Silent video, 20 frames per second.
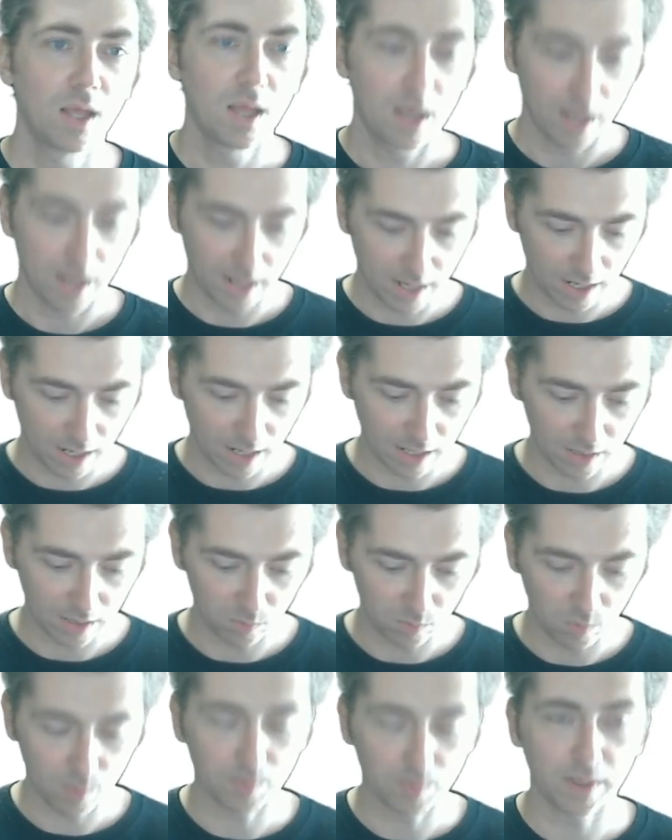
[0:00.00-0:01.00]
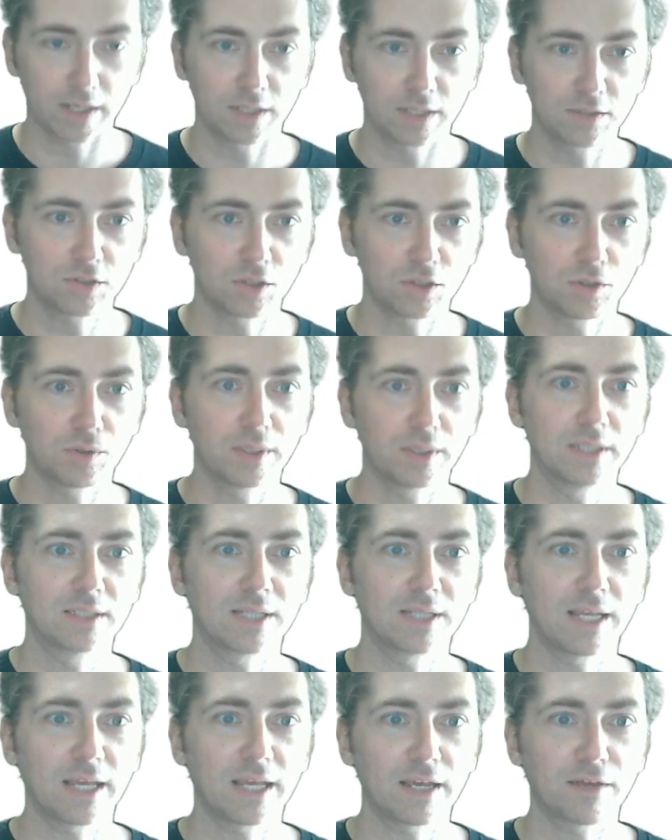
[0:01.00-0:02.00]
And what we're going to do
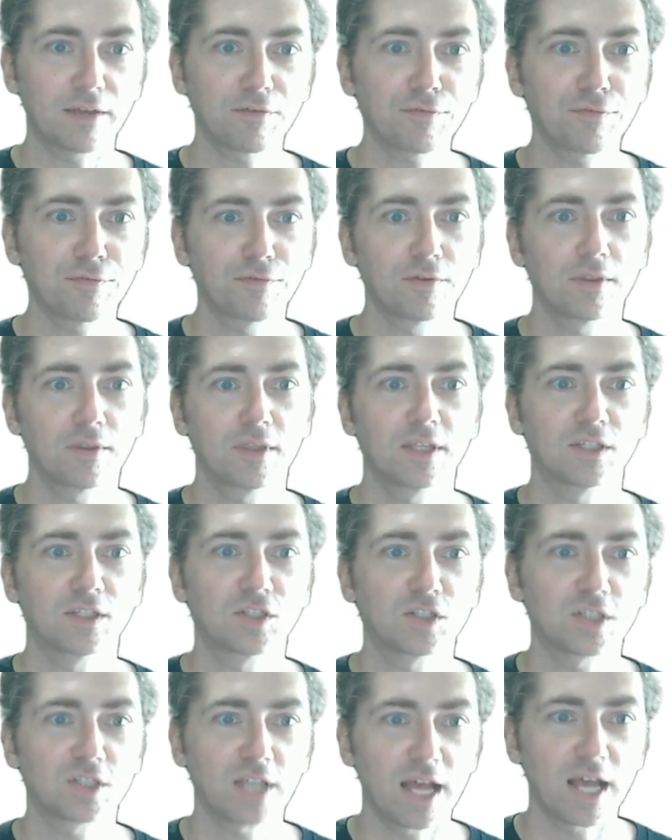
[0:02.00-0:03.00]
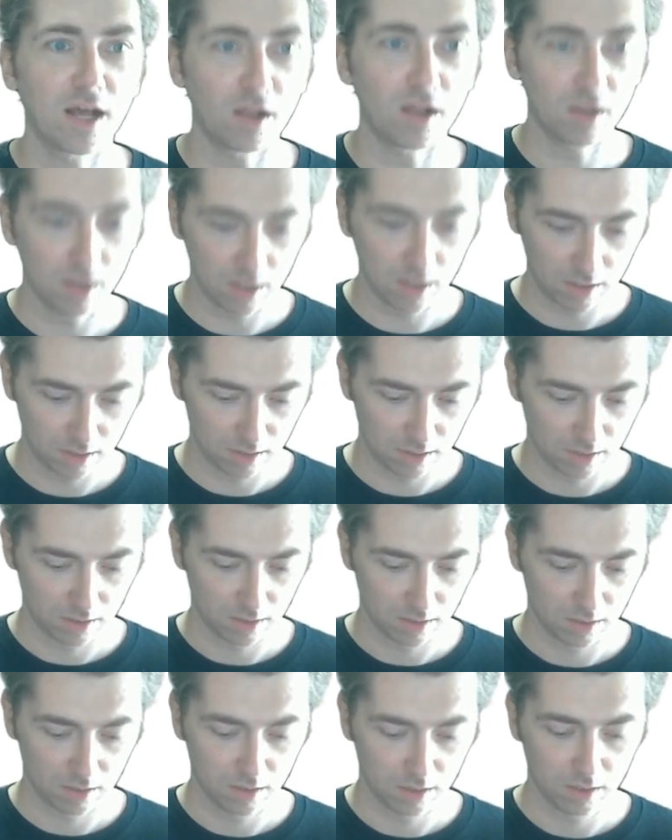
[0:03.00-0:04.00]
is if the cell
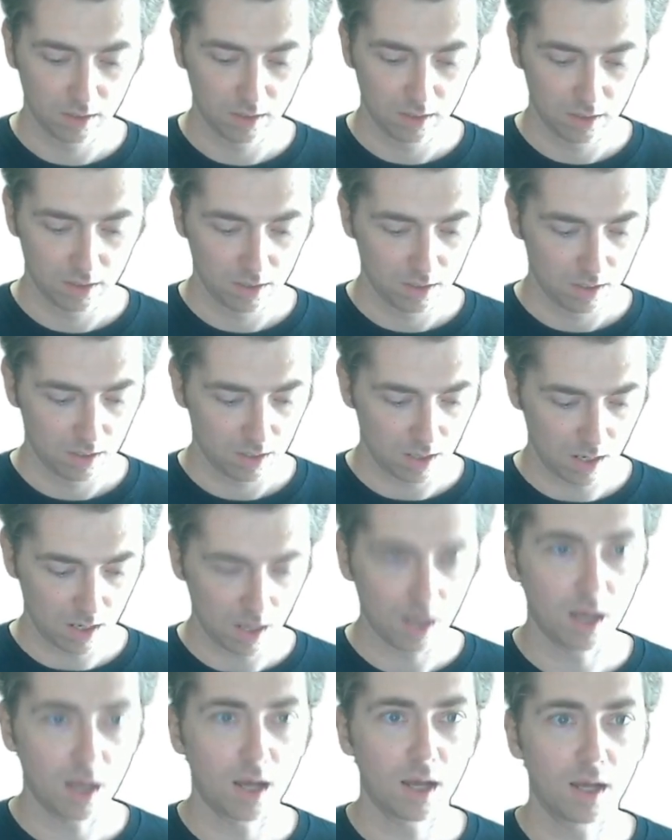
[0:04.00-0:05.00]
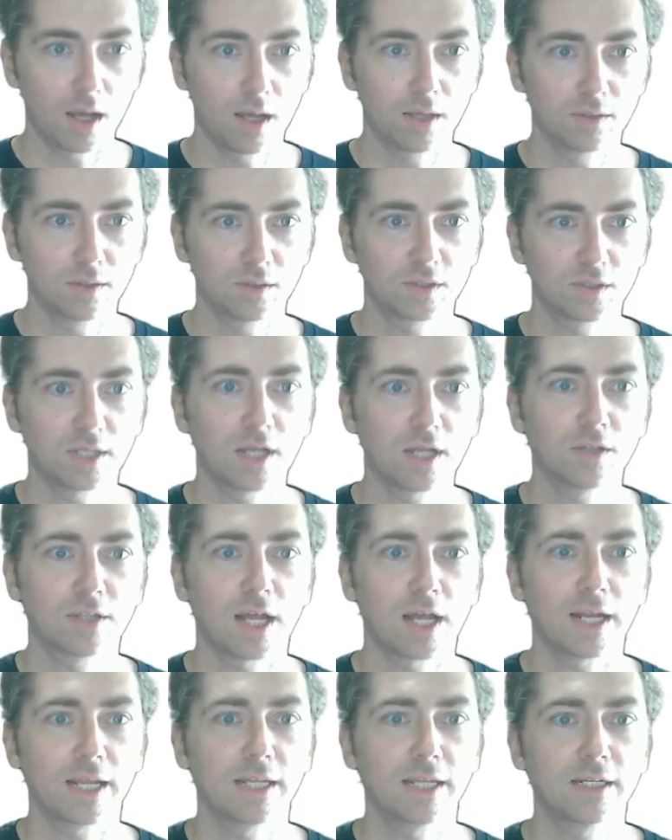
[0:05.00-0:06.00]

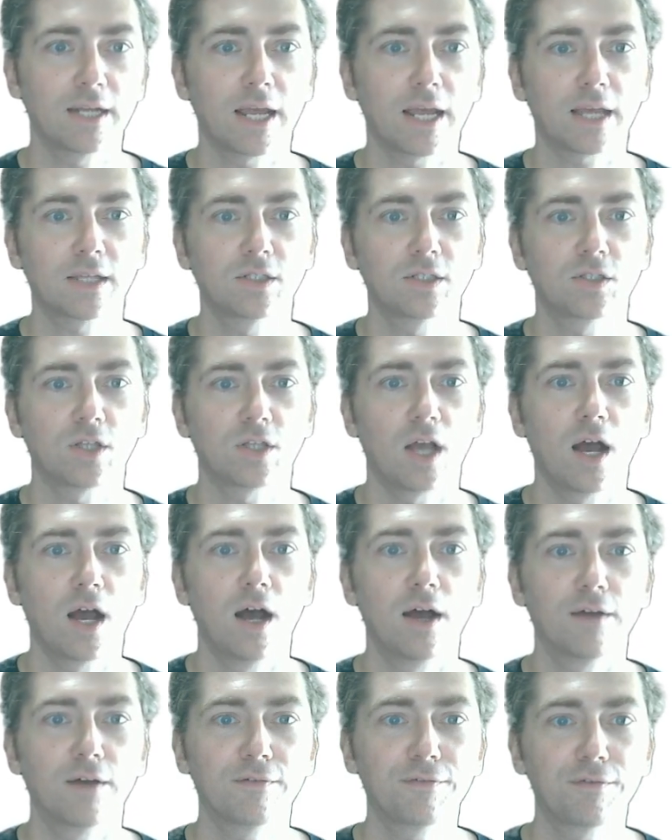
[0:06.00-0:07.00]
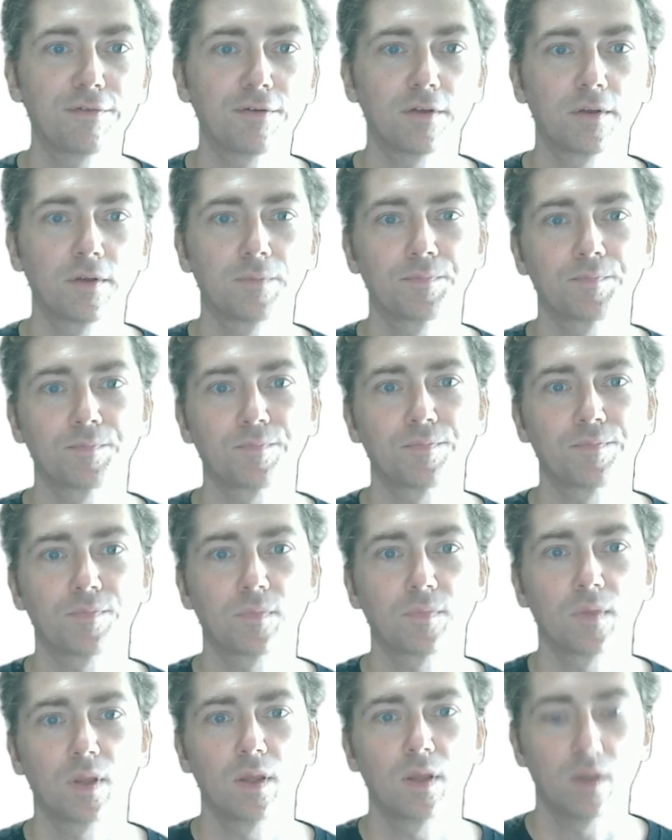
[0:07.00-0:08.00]
cell.index of
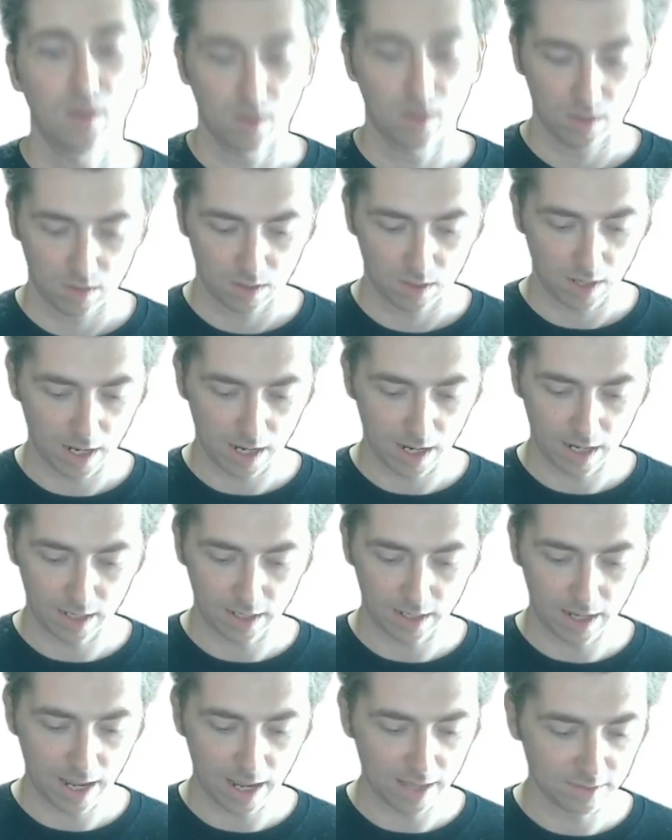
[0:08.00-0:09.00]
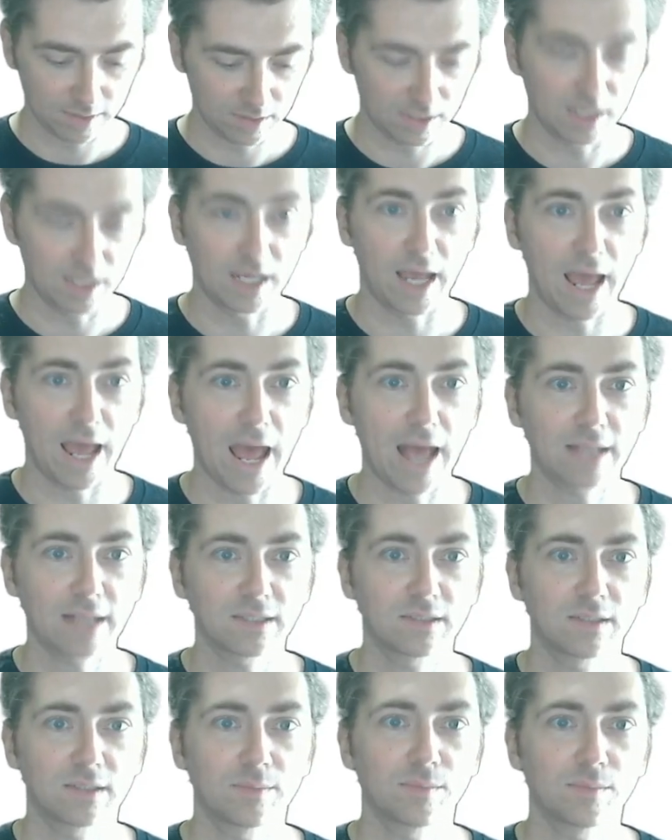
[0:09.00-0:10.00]
and has the @
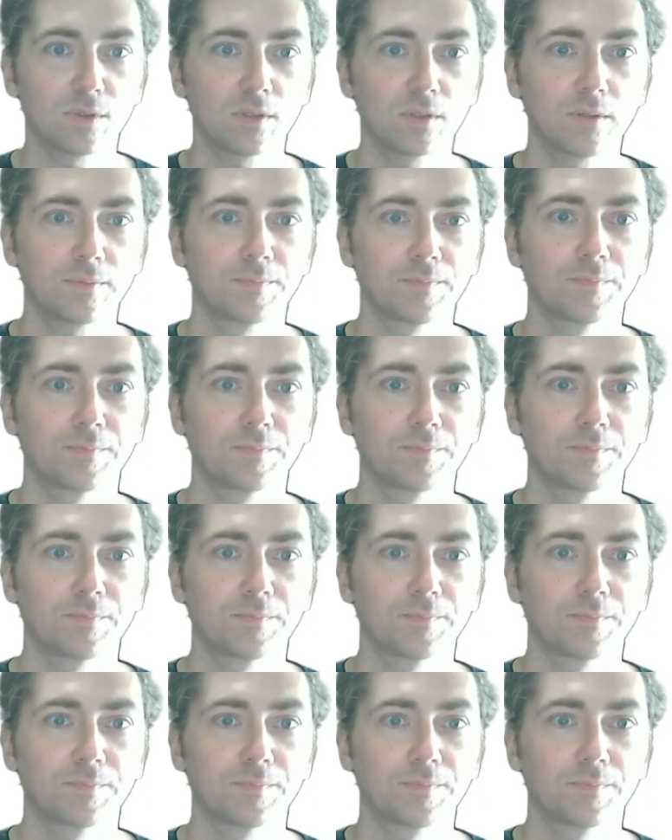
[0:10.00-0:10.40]
symbol,